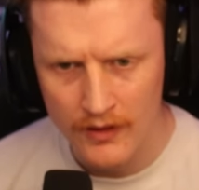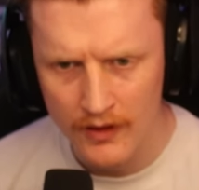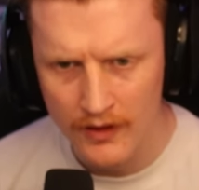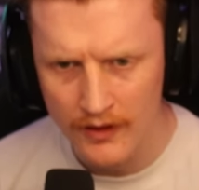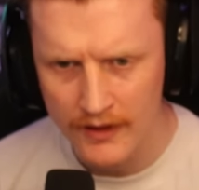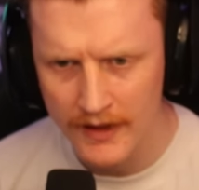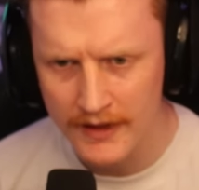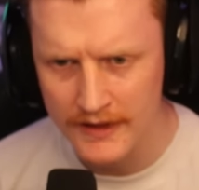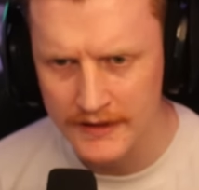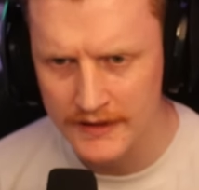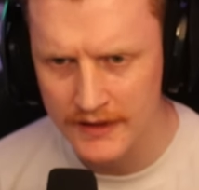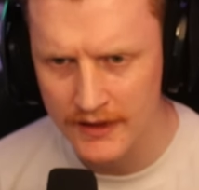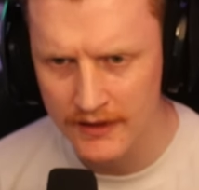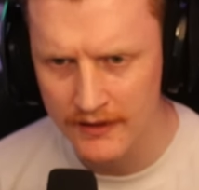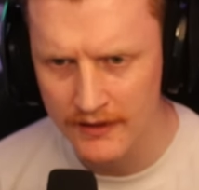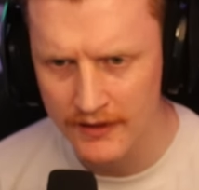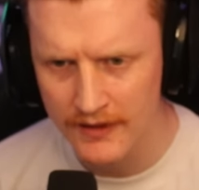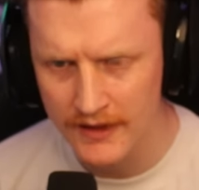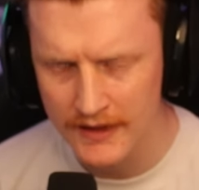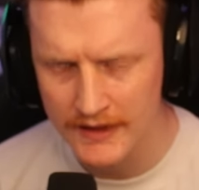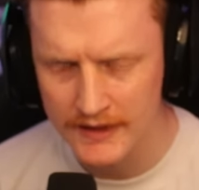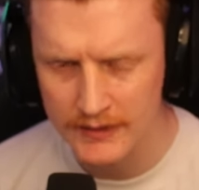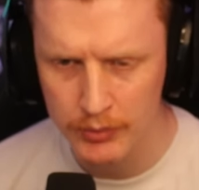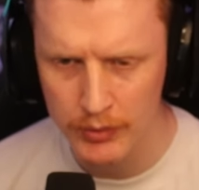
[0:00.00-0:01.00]
Okay, so
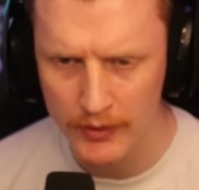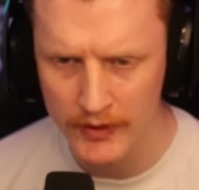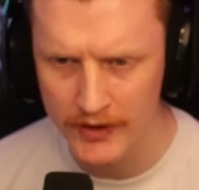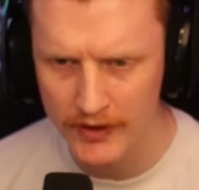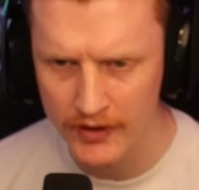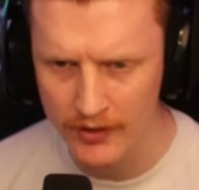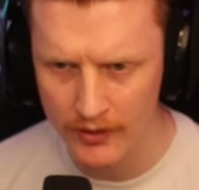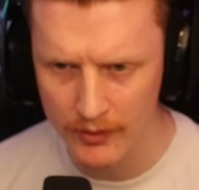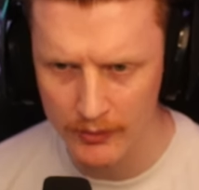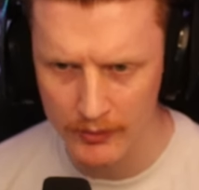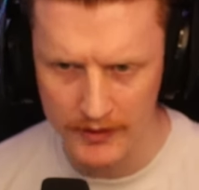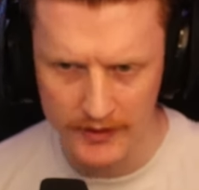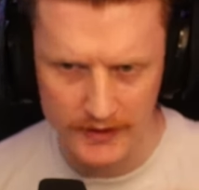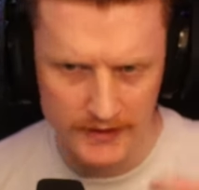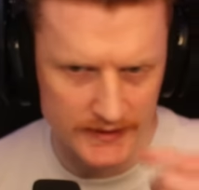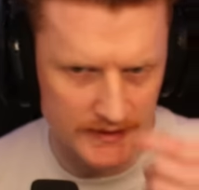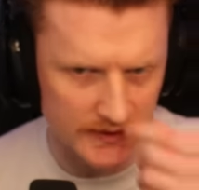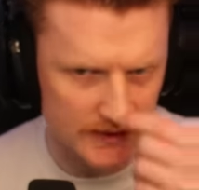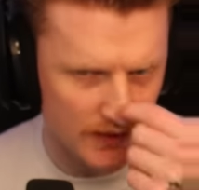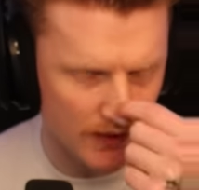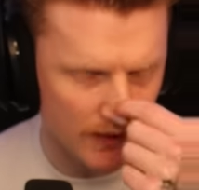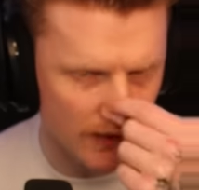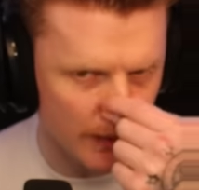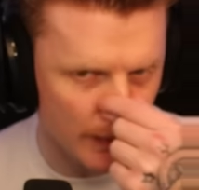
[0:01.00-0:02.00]
it's pretty cool because
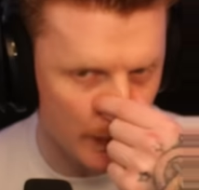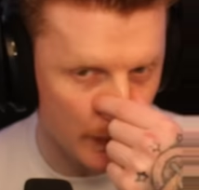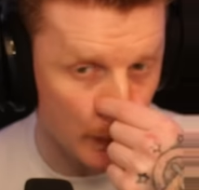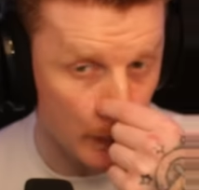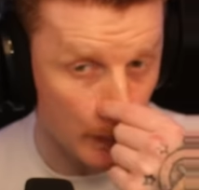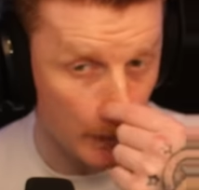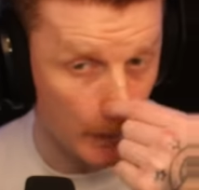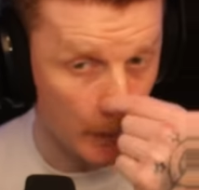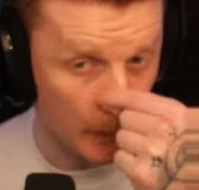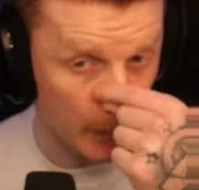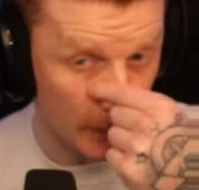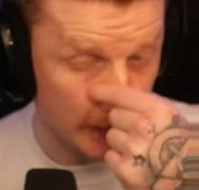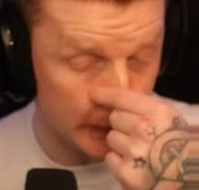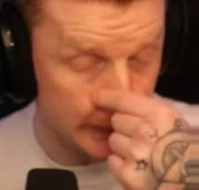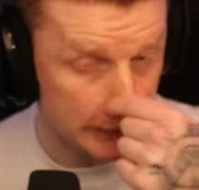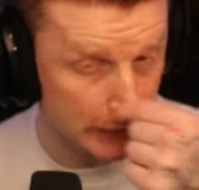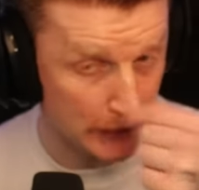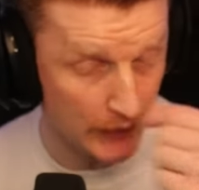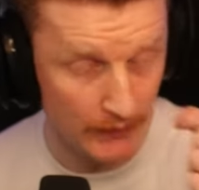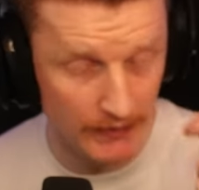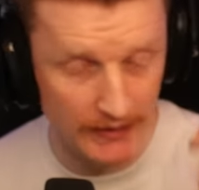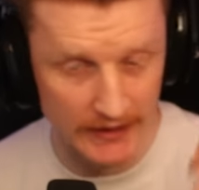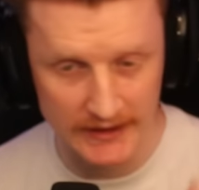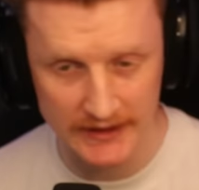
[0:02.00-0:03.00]
it's like, it's
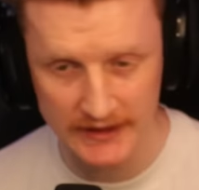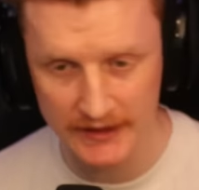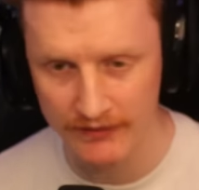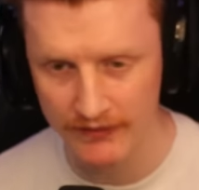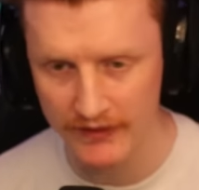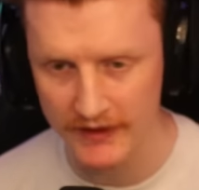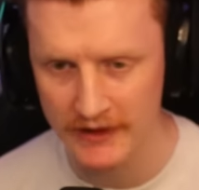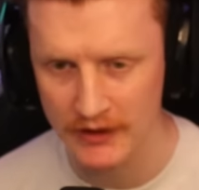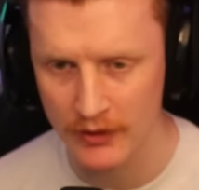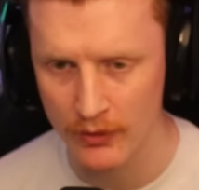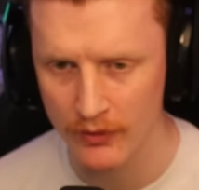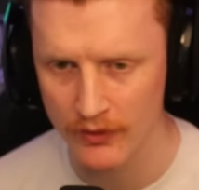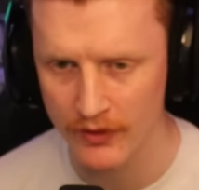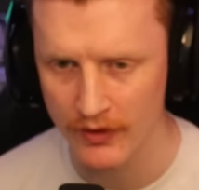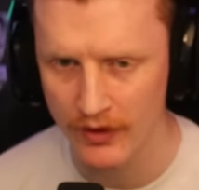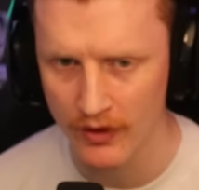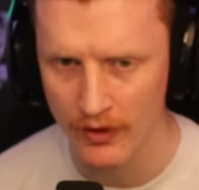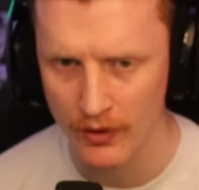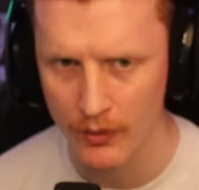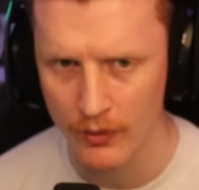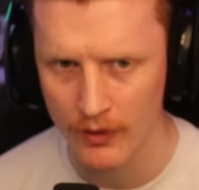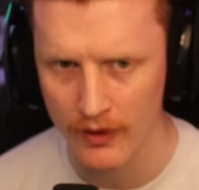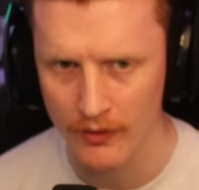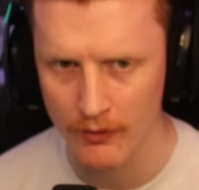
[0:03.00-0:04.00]
showing that something's
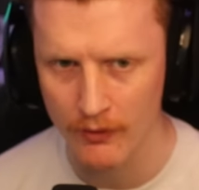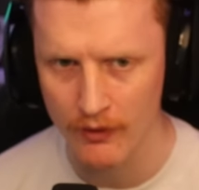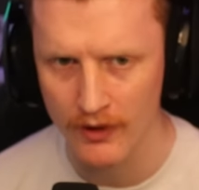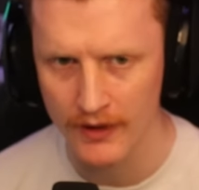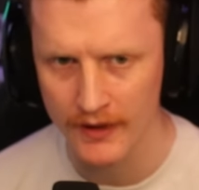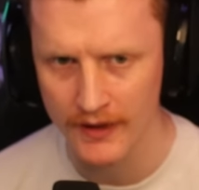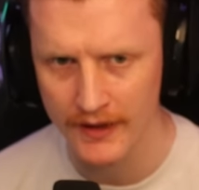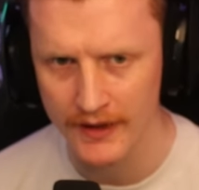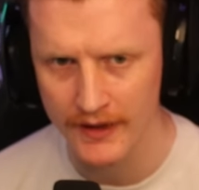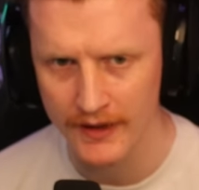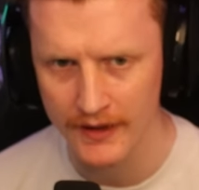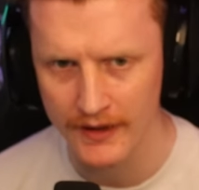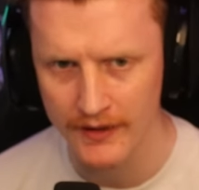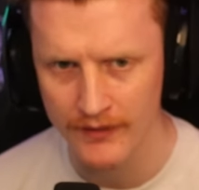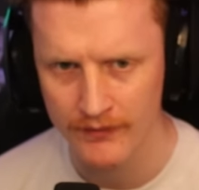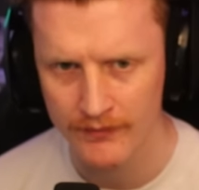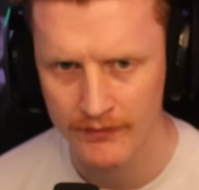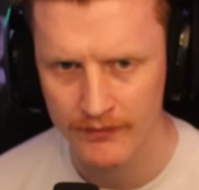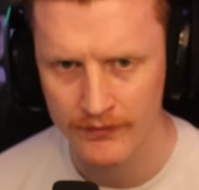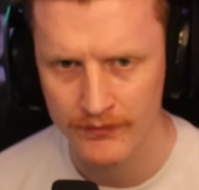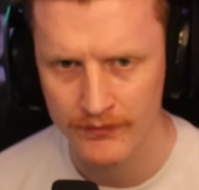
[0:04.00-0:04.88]
not quite right here.